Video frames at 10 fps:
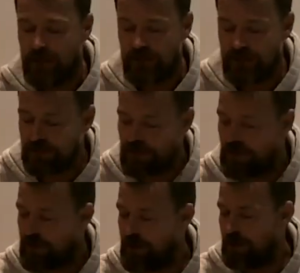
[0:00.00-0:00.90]
Because there's a
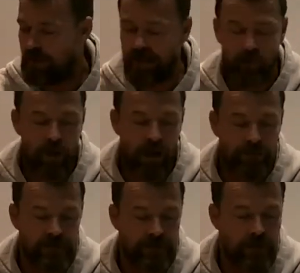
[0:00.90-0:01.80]
lot of them getting
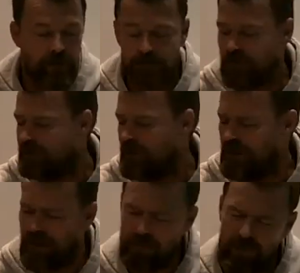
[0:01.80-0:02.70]
waves and stuff, but they're
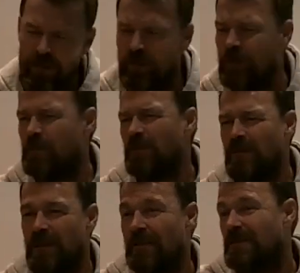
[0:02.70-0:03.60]
very
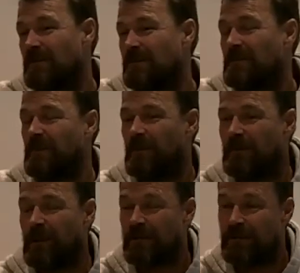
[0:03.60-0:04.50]
unmanoeuvrable, they sort of want to
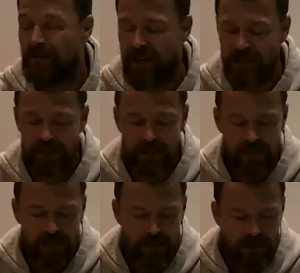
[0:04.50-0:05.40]
run straight.
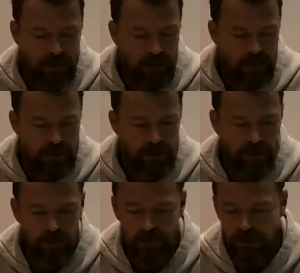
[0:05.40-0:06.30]

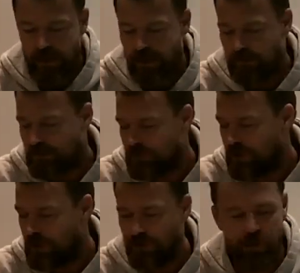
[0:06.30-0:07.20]
So we try
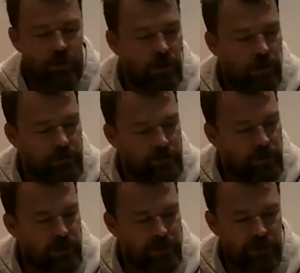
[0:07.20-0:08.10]
to utilise
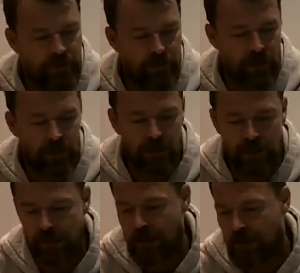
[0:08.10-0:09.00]
width
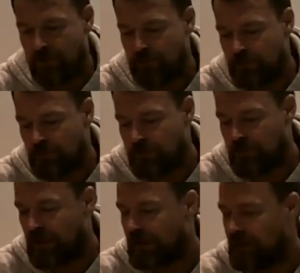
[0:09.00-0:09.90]
and
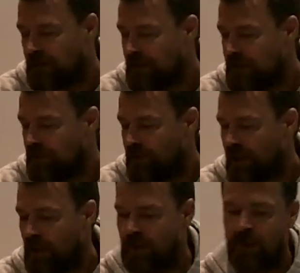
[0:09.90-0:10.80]
thickness
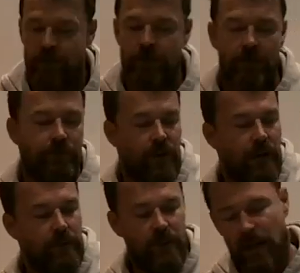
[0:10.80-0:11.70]
without going too
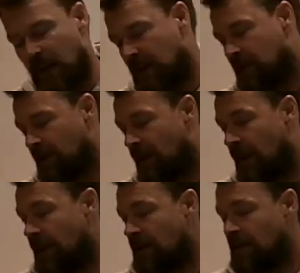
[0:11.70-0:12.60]
far with length,
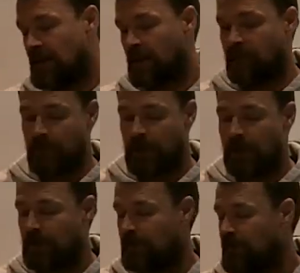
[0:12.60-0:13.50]
and
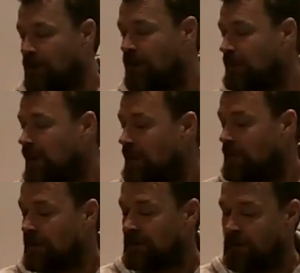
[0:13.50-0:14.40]
keeping the volume down
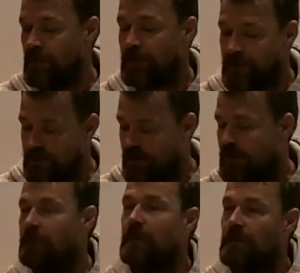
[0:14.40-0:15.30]
because he wanted to
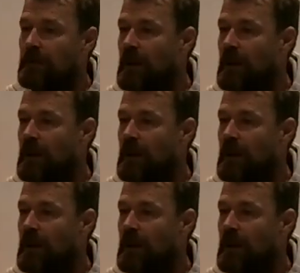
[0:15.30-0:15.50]
surf at